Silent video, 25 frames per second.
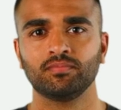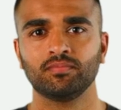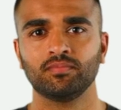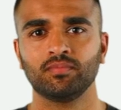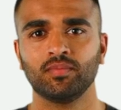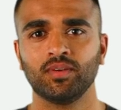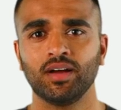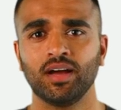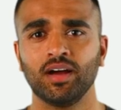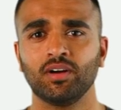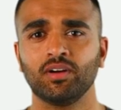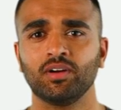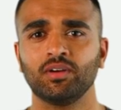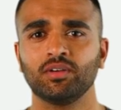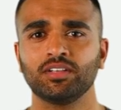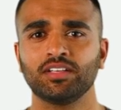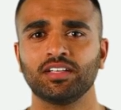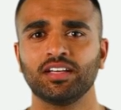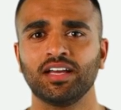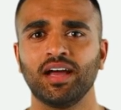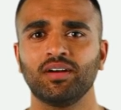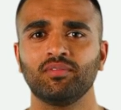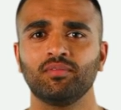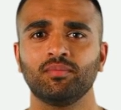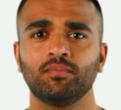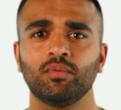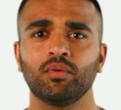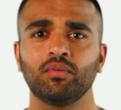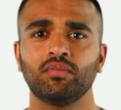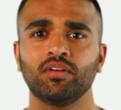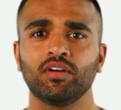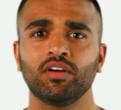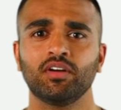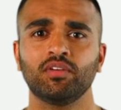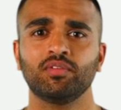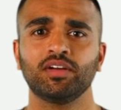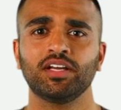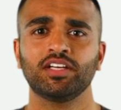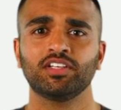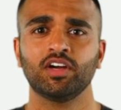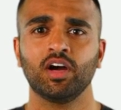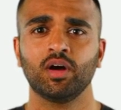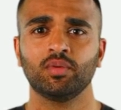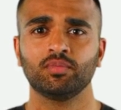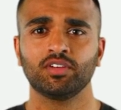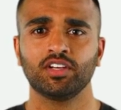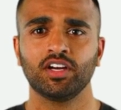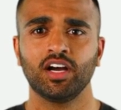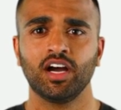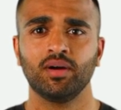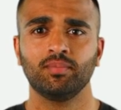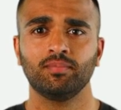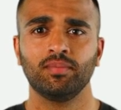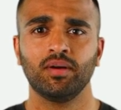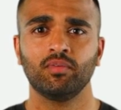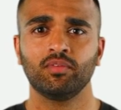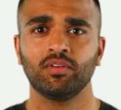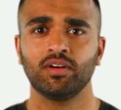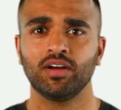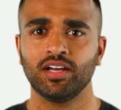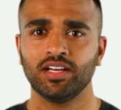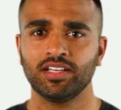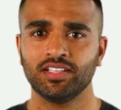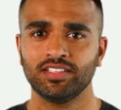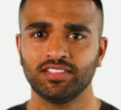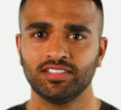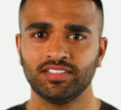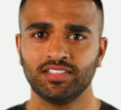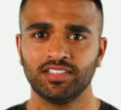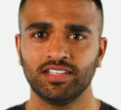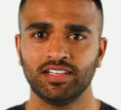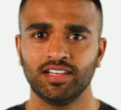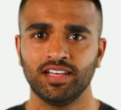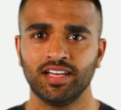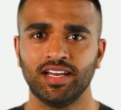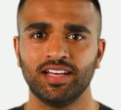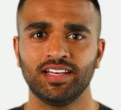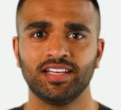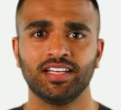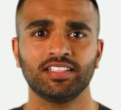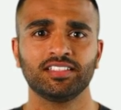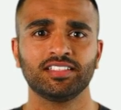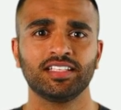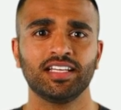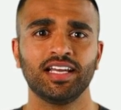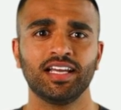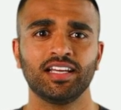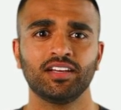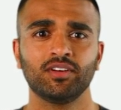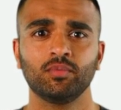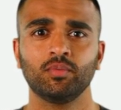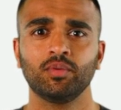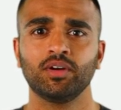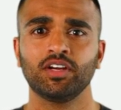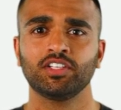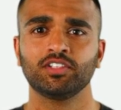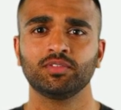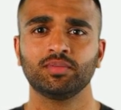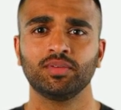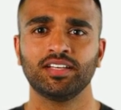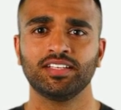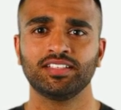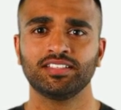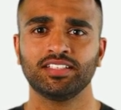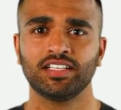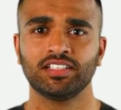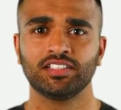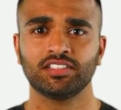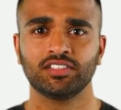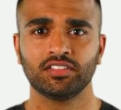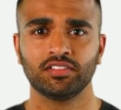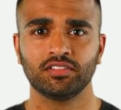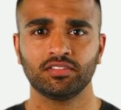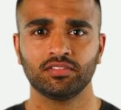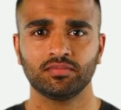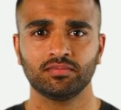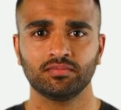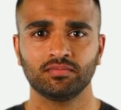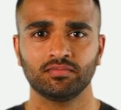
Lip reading: Now loosen and remove the 3 top shock mount nuts and disconnect the wheel speed sensor.